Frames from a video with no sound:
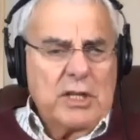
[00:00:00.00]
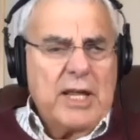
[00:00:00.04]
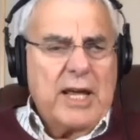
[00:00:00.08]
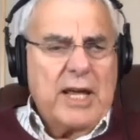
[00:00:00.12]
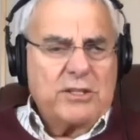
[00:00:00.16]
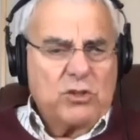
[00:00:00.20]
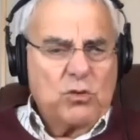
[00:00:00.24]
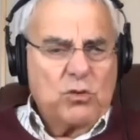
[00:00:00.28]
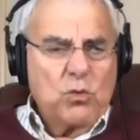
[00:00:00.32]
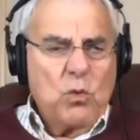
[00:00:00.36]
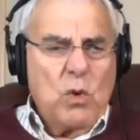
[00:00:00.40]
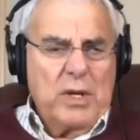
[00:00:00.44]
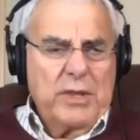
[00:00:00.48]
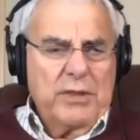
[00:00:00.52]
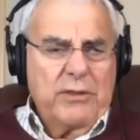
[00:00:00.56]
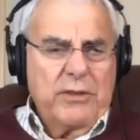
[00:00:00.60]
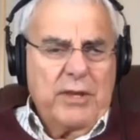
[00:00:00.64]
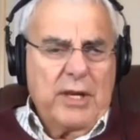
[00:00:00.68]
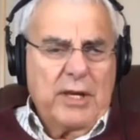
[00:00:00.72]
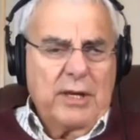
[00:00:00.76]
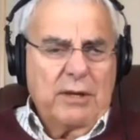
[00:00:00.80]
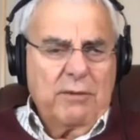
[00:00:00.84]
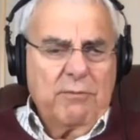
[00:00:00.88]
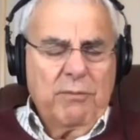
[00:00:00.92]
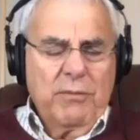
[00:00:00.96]
That's one
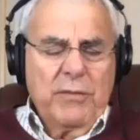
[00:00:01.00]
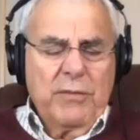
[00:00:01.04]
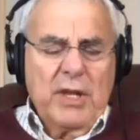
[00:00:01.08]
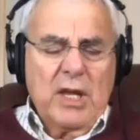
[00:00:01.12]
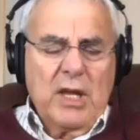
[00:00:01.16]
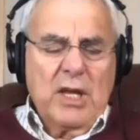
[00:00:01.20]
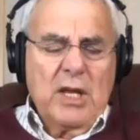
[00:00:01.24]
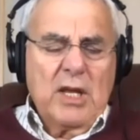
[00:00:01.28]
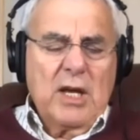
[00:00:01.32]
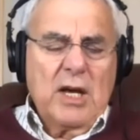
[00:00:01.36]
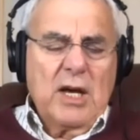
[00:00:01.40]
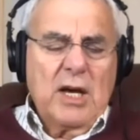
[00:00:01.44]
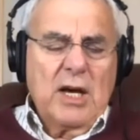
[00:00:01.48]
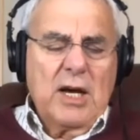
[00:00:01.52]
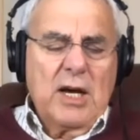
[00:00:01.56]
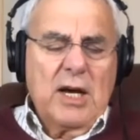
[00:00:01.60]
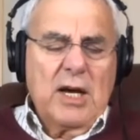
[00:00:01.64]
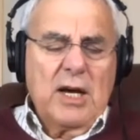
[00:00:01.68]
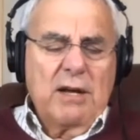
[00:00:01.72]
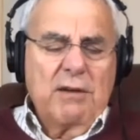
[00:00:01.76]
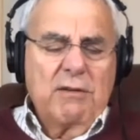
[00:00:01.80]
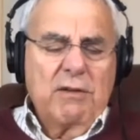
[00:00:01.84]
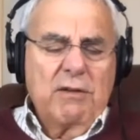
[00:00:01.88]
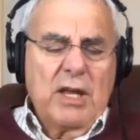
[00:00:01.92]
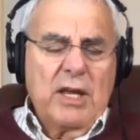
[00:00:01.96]
thing.
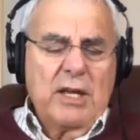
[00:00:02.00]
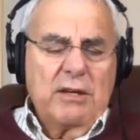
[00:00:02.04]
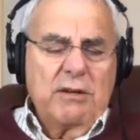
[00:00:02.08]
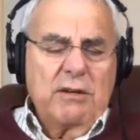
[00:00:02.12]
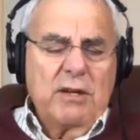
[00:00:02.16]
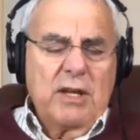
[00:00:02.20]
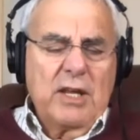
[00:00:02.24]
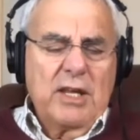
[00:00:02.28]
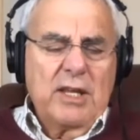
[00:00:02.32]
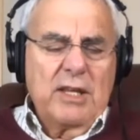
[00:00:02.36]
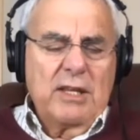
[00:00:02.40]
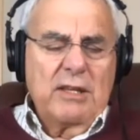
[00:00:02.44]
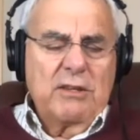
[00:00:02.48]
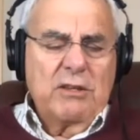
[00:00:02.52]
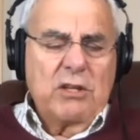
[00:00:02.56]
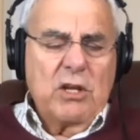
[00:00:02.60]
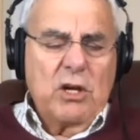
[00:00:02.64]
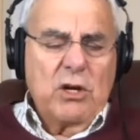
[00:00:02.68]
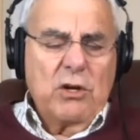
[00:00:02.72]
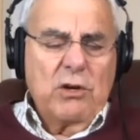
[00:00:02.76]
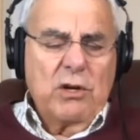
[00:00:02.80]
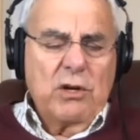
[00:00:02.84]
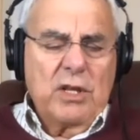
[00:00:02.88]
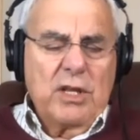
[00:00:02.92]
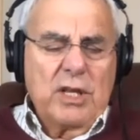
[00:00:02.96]

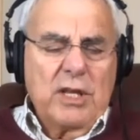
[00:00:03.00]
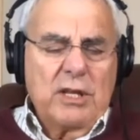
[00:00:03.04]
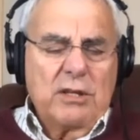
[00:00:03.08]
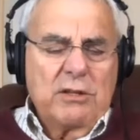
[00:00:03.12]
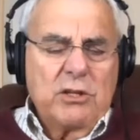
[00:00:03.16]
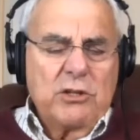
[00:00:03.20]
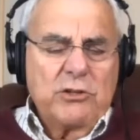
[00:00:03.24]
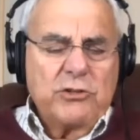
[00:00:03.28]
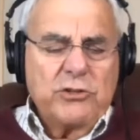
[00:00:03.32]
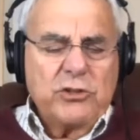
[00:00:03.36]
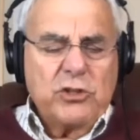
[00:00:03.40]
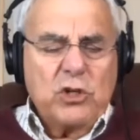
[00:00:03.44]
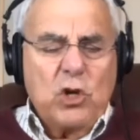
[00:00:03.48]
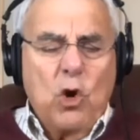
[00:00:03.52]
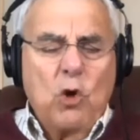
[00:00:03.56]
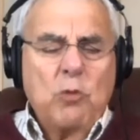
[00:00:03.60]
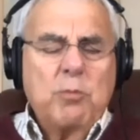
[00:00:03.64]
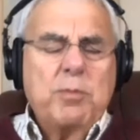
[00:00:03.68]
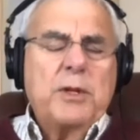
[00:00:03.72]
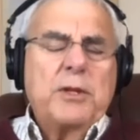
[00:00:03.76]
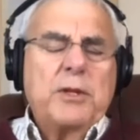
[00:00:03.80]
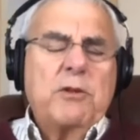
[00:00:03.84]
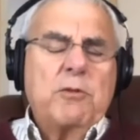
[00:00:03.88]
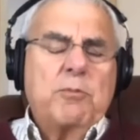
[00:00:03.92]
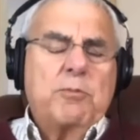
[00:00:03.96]
The
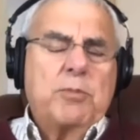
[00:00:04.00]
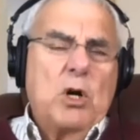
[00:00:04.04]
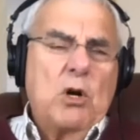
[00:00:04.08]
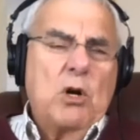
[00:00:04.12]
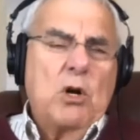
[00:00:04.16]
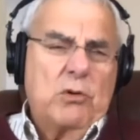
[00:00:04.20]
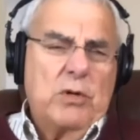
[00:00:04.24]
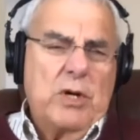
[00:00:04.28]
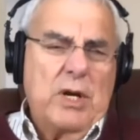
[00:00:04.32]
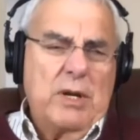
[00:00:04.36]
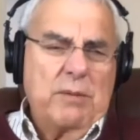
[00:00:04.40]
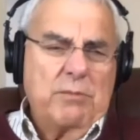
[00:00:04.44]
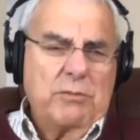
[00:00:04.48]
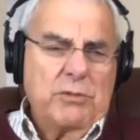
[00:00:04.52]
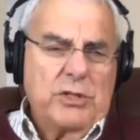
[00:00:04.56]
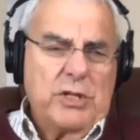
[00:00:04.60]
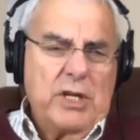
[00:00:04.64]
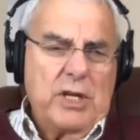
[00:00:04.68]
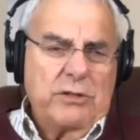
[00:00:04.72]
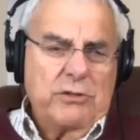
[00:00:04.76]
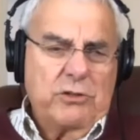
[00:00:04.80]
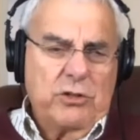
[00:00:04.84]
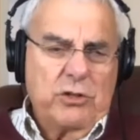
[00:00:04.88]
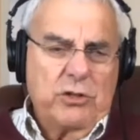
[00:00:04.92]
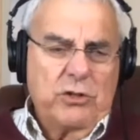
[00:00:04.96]
scope of the programs
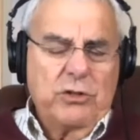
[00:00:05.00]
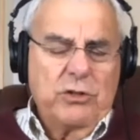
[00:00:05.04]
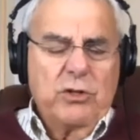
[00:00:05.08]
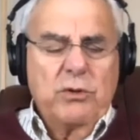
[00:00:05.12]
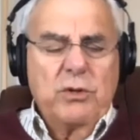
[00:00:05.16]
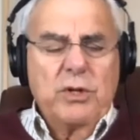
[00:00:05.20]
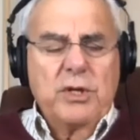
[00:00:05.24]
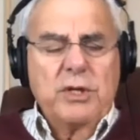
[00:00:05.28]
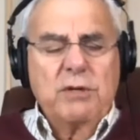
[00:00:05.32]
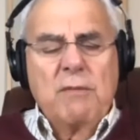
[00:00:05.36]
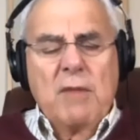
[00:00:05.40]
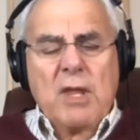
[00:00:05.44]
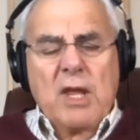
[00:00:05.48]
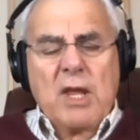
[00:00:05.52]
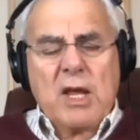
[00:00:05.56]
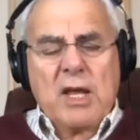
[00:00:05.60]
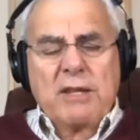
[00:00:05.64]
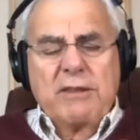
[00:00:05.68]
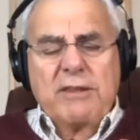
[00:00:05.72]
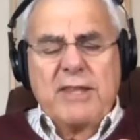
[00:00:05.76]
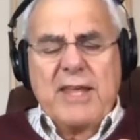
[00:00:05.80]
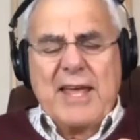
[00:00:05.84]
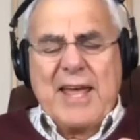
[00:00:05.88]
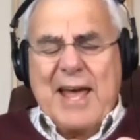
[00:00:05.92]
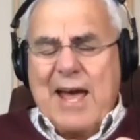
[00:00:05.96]
that you're doing,
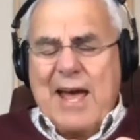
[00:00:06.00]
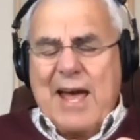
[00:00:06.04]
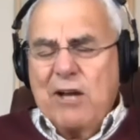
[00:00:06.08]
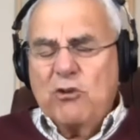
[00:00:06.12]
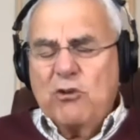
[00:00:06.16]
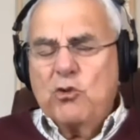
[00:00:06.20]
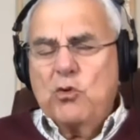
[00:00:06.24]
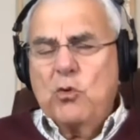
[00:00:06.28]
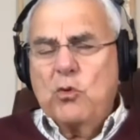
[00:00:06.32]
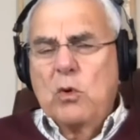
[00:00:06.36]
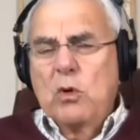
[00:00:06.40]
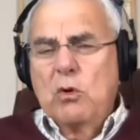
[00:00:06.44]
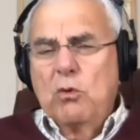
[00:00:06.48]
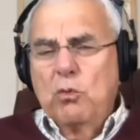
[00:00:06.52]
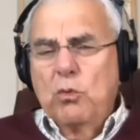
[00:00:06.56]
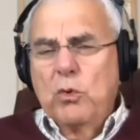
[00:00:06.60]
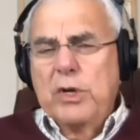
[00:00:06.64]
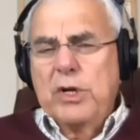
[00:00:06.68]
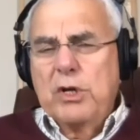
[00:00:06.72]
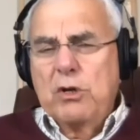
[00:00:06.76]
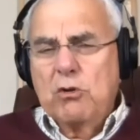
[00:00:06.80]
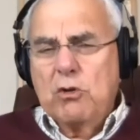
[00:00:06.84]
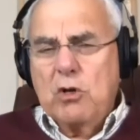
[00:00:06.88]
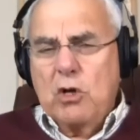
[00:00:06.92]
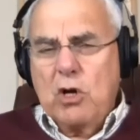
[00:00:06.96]
the actual
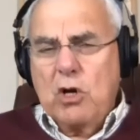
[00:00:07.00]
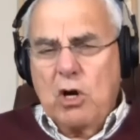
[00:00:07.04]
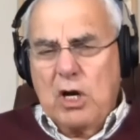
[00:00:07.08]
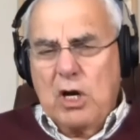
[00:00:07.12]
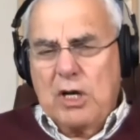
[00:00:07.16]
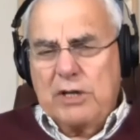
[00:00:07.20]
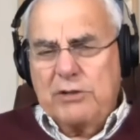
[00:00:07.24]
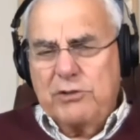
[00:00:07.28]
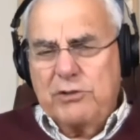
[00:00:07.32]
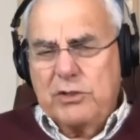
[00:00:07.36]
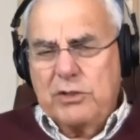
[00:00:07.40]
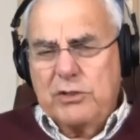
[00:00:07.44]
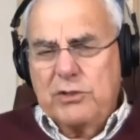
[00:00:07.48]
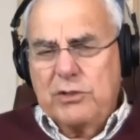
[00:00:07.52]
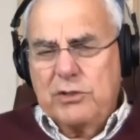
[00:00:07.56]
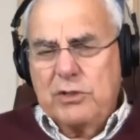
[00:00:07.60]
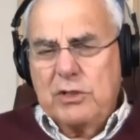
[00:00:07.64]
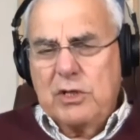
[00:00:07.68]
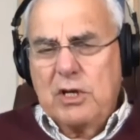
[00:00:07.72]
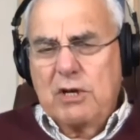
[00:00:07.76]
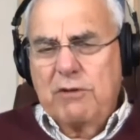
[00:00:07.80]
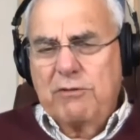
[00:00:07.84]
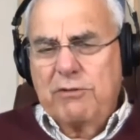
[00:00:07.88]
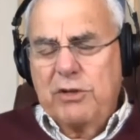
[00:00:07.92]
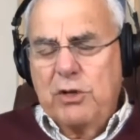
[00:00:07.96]
real
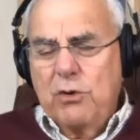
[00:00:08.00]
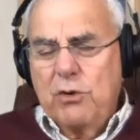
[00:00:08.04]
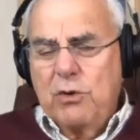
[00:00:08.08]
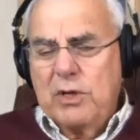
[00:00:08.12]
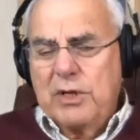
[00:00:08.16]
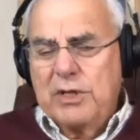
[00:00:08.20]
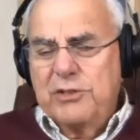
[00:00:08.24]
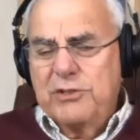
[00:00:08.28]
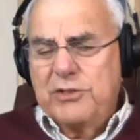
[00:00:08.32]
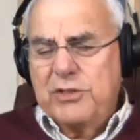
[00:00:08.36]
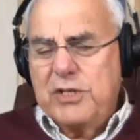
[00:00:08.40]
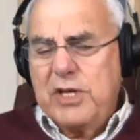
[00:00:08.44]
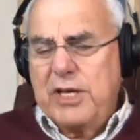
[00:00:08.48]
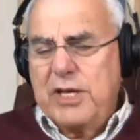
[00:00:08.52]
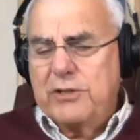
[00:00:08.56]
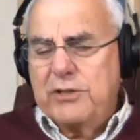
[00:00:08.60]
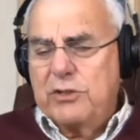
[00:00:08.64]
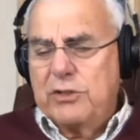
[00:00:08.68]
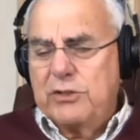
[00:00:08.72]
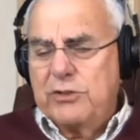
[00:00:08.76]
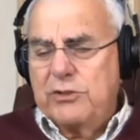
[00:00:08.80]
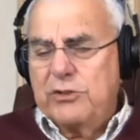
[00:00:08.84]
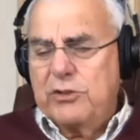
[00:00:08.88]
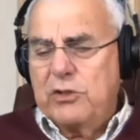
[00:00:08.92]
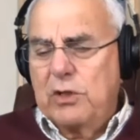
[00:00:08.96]
costs of the
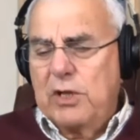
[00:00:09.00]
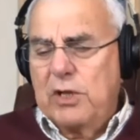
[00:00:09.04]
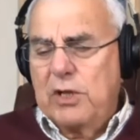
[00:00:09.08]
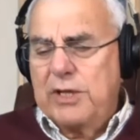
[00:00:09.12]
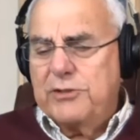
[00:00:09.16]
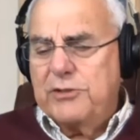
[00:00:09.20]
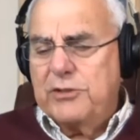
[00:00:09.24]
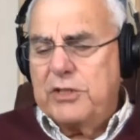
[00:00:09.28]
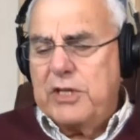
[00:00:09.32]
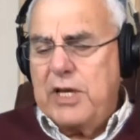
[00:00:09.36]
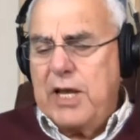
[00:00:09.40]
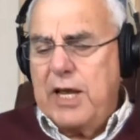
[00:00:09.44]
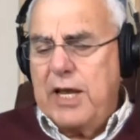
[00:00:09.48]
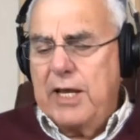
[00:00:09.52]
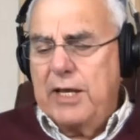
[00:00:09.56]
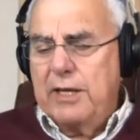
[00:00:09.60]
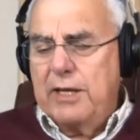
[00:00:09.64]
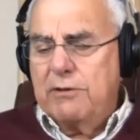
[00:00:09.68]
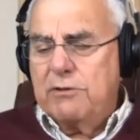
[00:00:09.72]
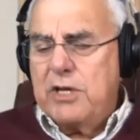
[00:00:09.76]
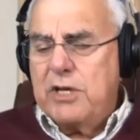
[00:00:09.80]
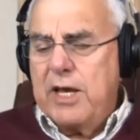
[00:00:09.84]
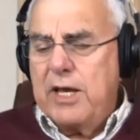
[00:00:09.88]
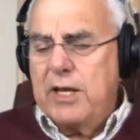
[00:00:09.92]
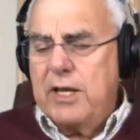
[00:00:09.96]
organization. So let's
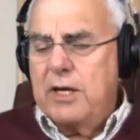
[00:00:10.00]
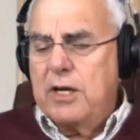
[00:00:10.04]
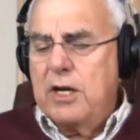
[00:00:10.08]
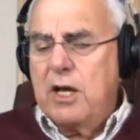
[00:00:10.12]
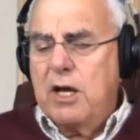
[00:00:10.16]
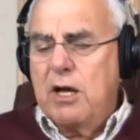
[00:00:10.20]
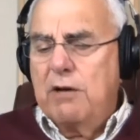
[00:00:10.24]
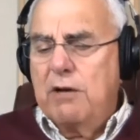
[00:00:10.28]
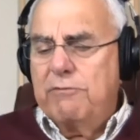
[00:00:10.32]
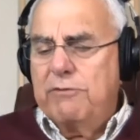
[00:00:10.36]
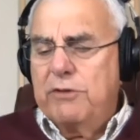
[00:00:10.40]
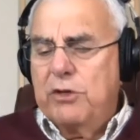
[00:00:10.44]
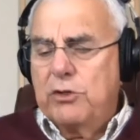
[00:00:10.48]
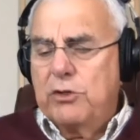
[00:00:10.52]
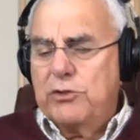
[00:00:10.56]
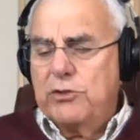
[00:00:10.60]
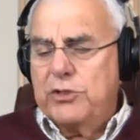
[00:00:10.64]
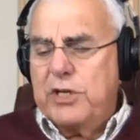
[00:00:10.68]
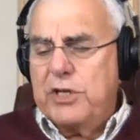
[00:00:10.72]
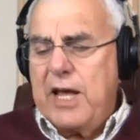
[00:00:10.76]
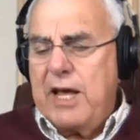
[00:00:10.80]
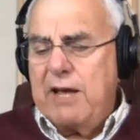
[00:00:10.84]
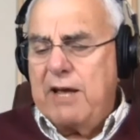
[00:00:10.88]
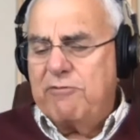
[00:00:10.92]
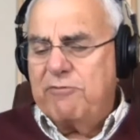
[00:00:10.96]
say 10 of your
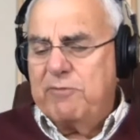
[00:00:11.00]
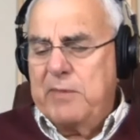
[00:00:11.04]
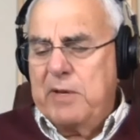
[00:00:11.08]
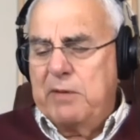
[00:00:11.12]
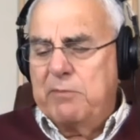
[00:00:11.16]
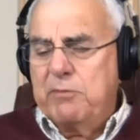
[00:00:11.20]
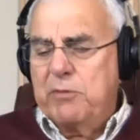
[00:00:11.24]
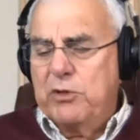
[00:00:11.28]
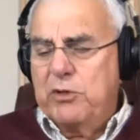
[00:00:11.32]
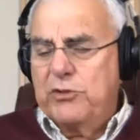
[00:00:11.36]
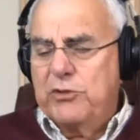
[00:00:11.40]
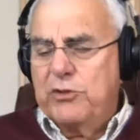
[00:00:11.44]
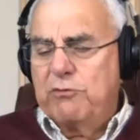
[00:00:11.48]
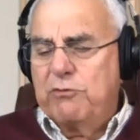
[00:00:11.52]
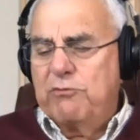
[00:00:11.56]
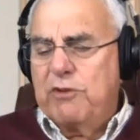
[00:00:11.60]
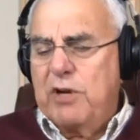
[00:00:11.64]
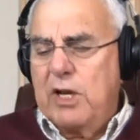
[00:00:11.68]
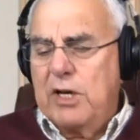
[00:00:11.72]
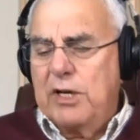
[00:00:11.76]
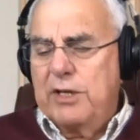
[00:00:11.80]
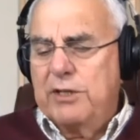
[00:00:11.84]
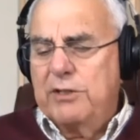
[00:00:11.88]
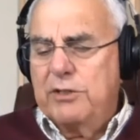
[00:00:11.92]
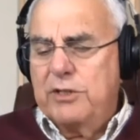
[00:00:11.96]
staff members are
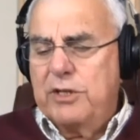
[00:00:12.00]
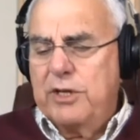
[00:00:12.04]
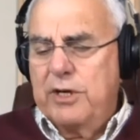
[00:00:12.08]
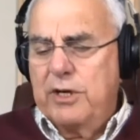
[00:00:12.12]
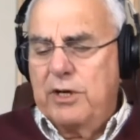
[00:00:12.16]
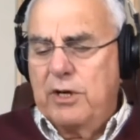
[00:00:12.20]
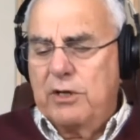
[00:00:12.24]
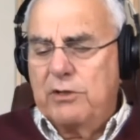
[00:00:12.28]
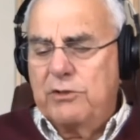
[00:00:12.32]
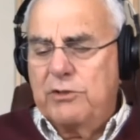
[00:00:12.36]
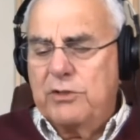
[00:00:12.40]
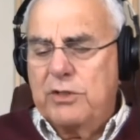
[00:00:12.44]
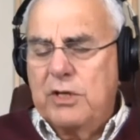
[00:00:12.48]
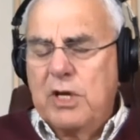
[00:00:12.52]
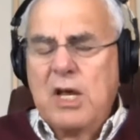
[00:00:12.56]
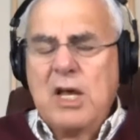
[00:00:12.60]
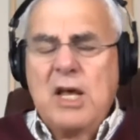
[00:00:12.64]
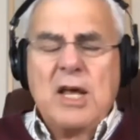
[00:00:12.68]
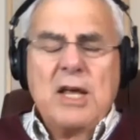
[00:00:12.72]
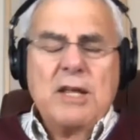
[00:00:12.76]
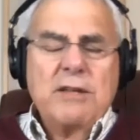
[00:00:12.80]
volunteers.